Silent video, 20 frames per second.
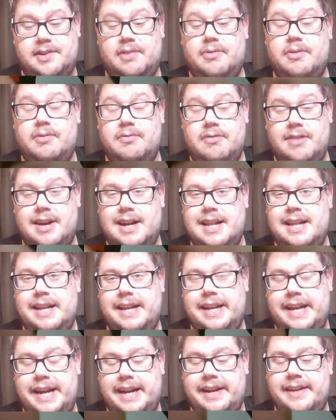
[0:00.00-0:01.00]
we really
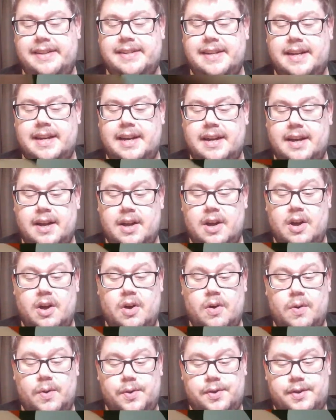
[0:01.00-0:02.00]
need
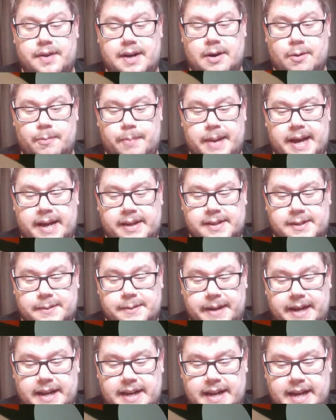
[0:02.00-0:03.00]
Ultra Rare or Bear to be
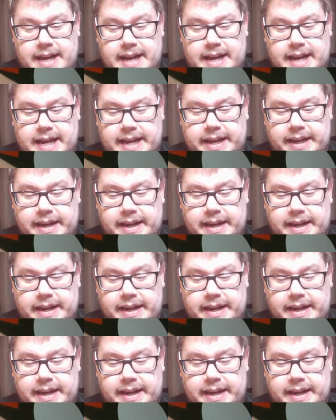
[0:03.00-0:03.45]
in here.